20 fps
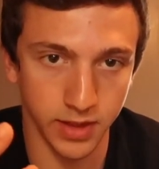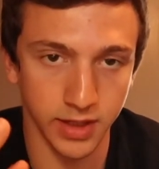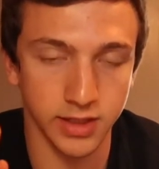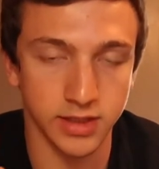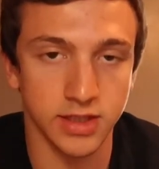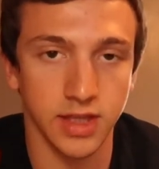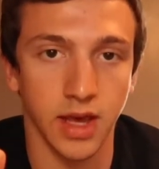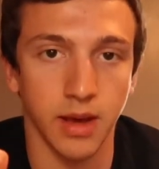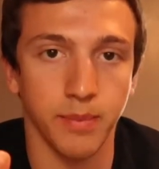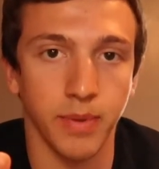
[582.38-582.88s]

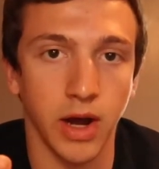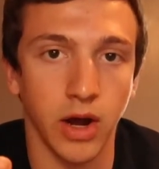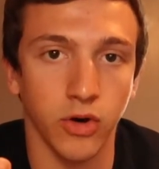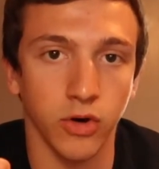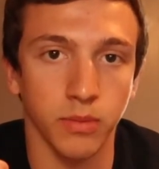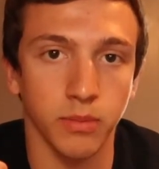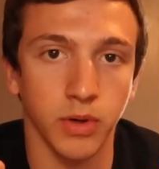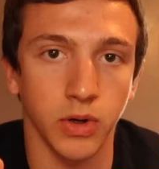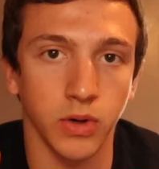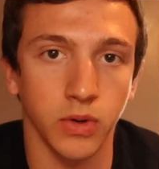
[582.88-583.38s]
It's that
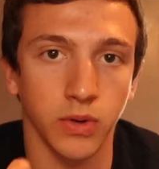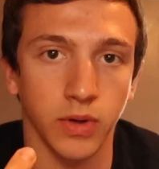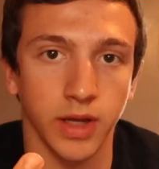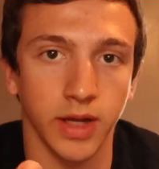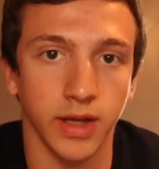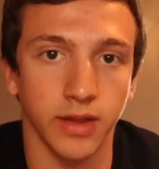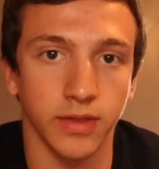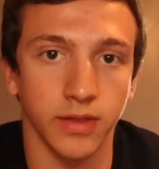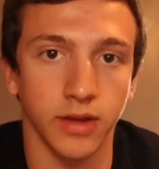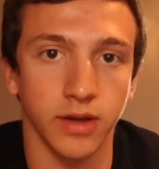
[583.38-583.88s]
power bowl
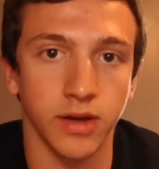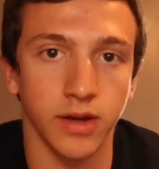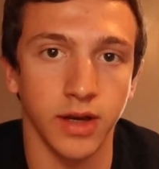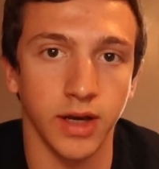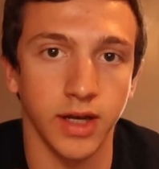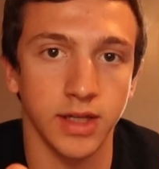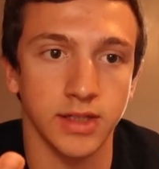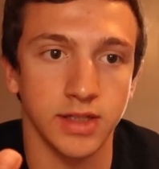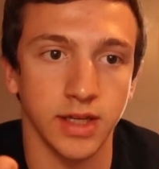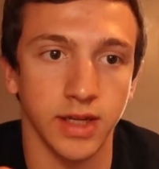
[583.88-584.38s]
and the
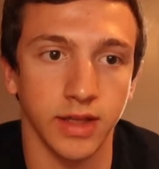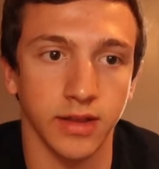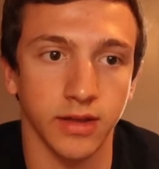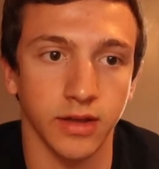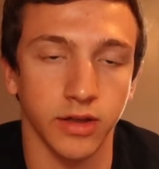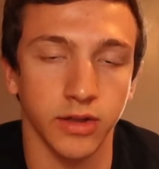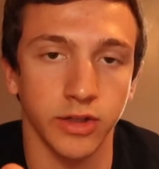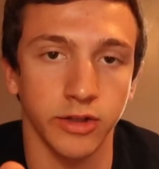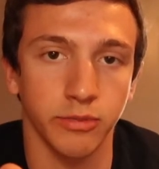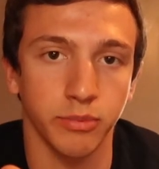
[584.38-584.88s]
nuts and
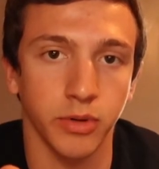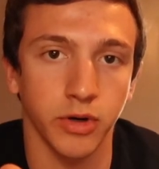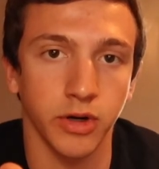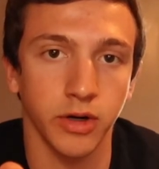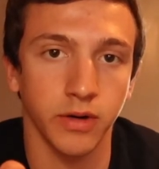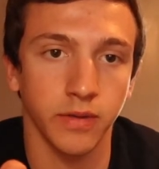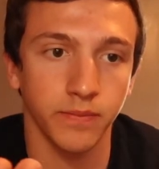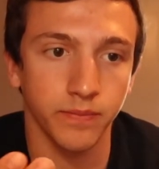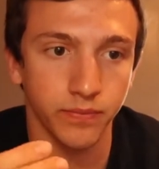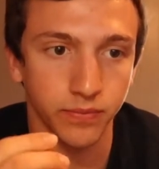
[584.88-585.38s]
the Cliff
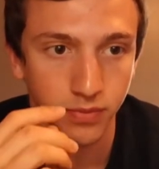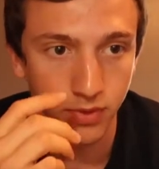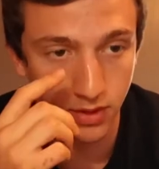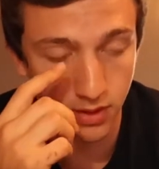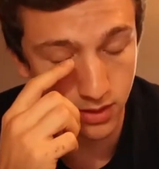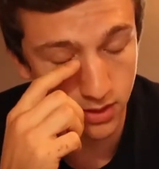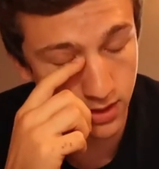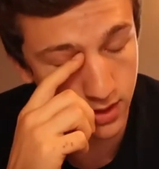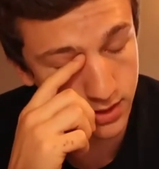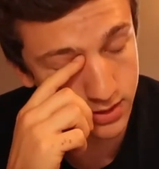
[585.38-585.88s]
Bar.
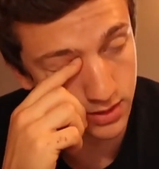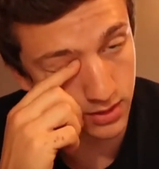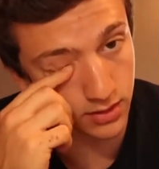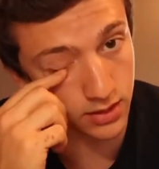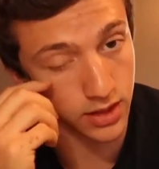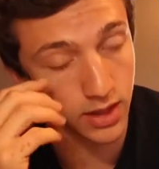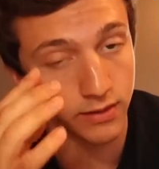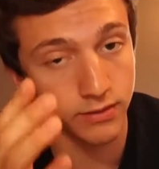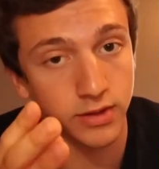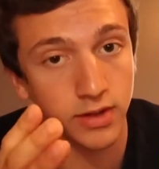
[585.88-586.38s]
It's
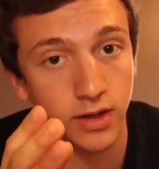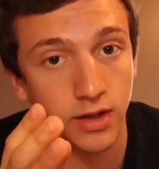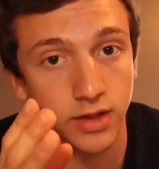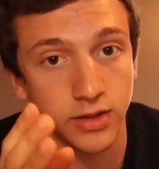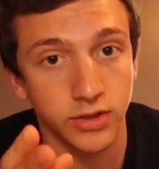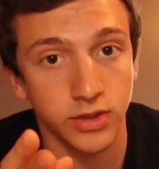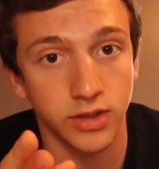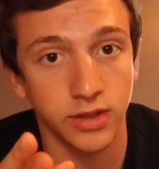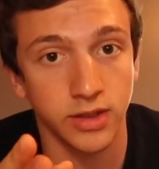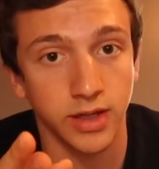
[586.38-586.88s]

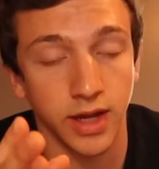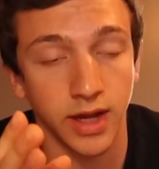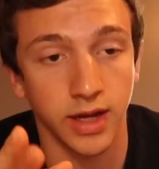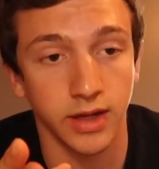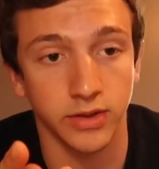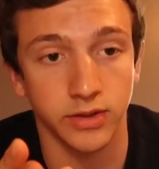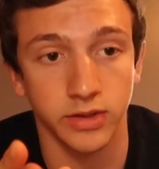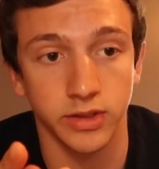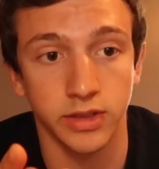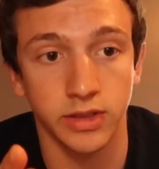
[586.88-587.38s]
1100
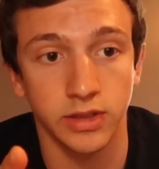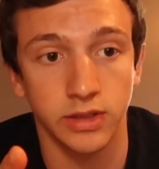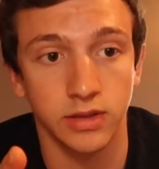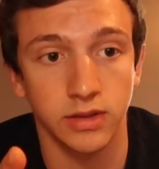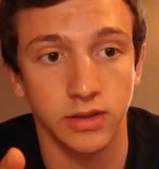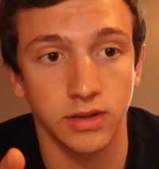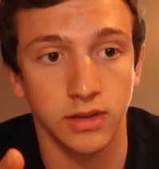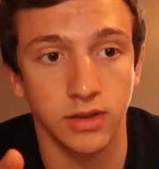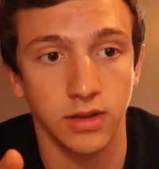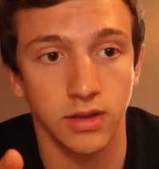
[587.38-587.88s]

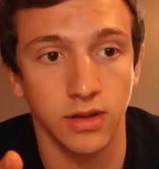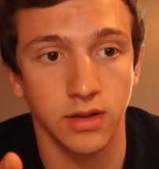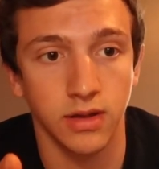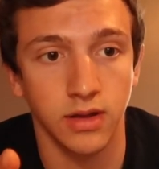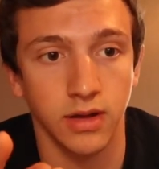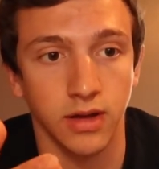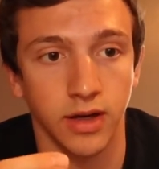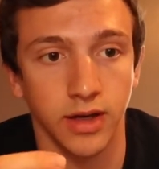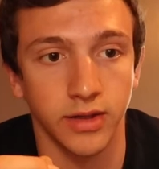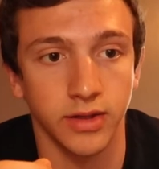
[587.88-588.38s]
calories,
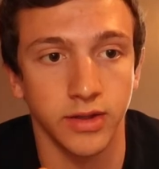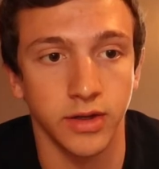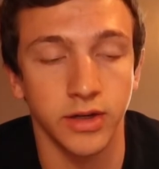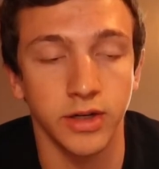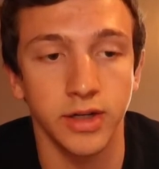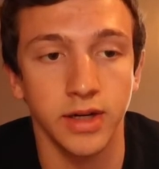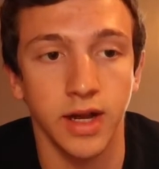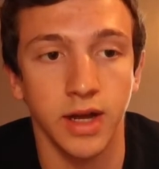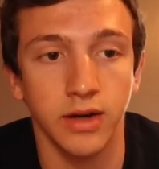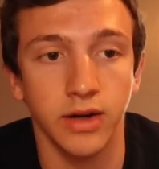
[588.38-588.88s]

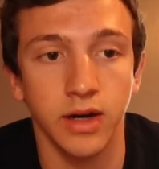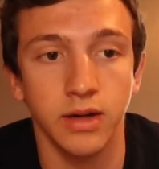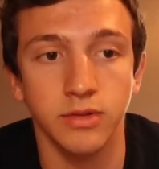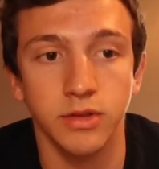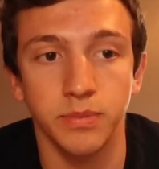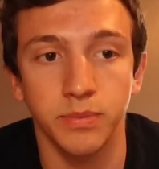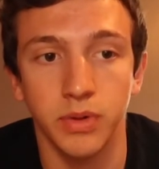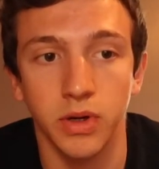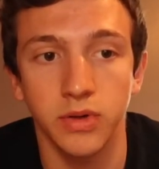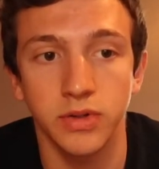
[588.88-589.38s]
39
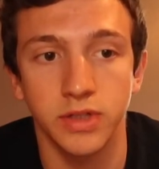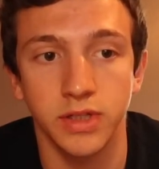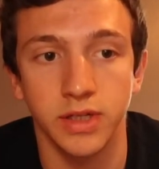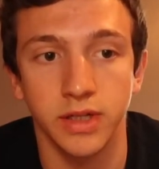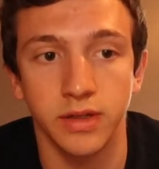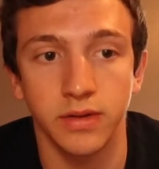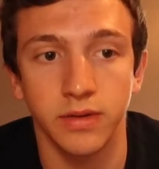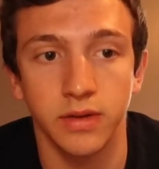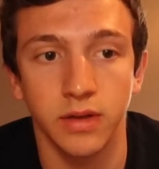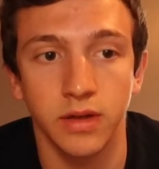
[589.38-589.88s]
grams of
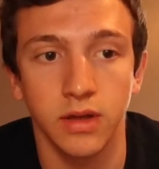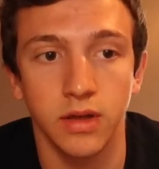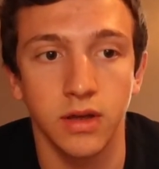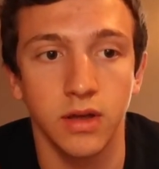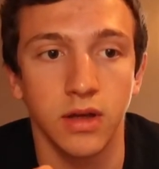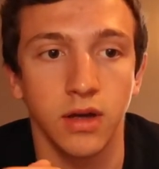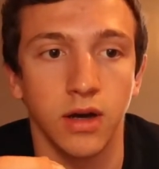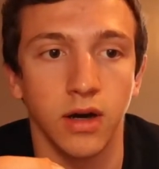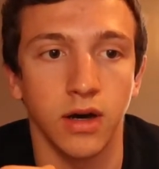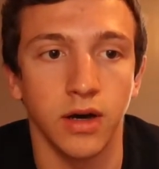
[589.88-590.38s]
protein,
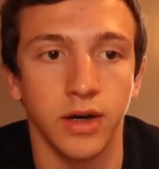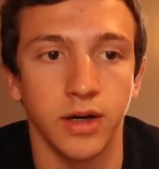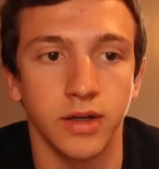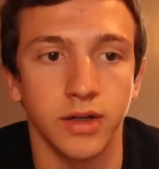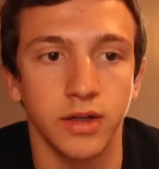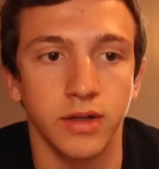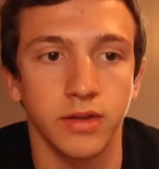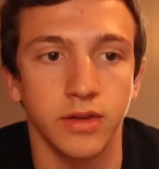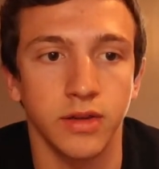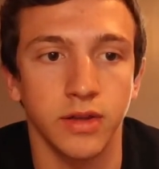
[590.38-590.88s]

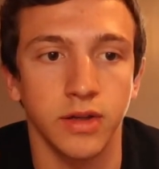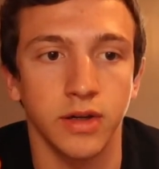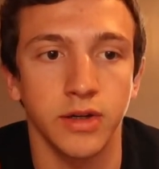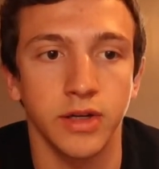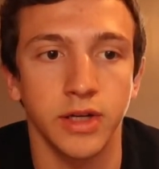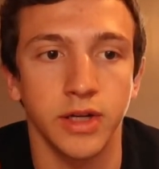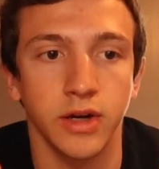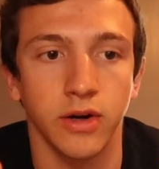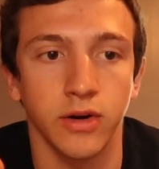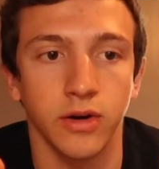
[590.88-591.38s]

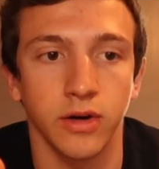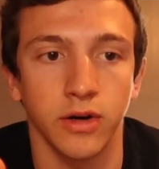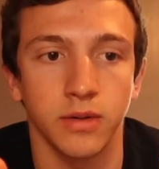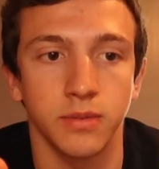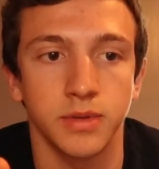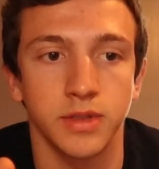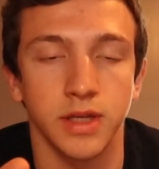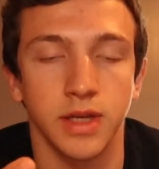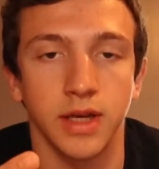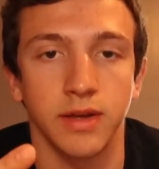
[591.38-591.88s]
130
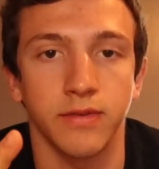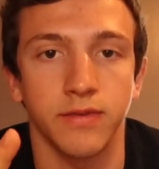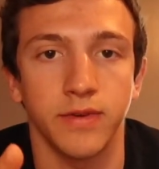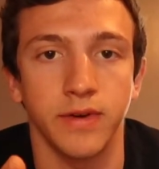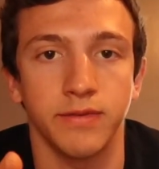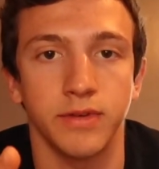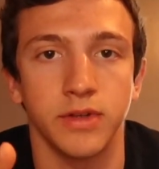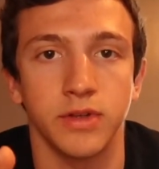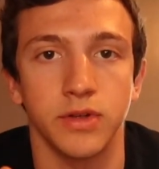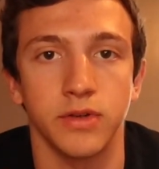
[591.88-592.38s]
carbs, and
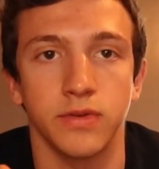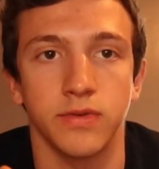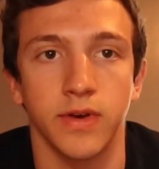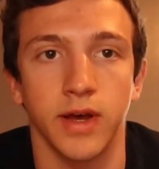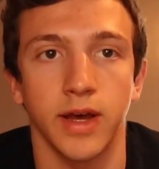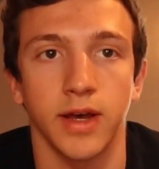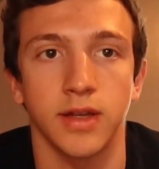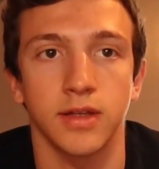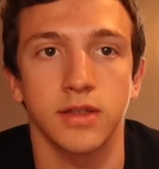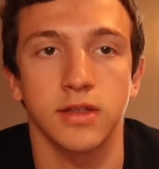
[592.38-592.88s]
52
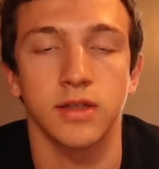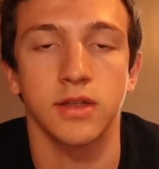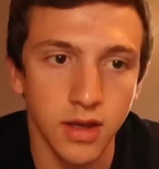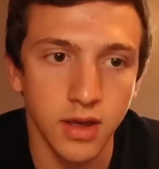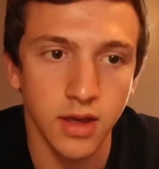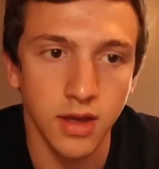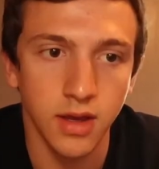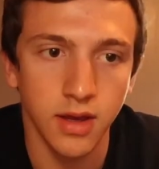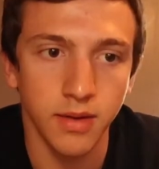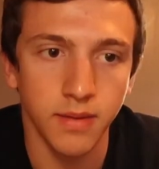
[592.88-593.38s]
fats.
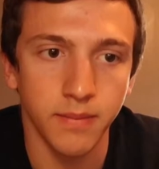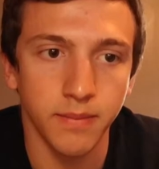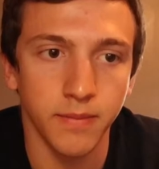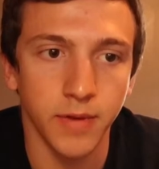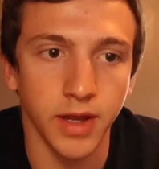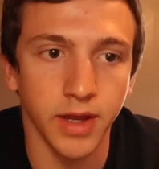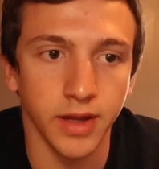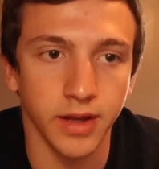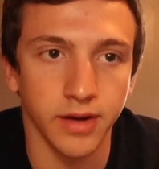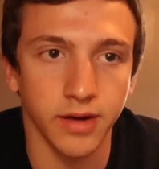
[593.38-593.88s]

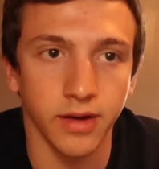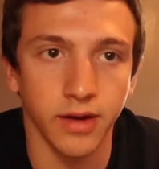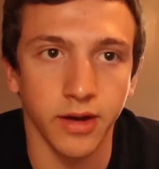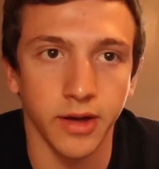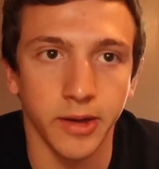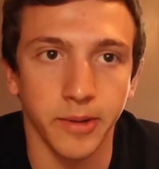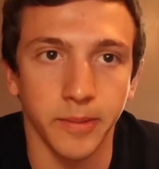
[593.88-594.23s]
And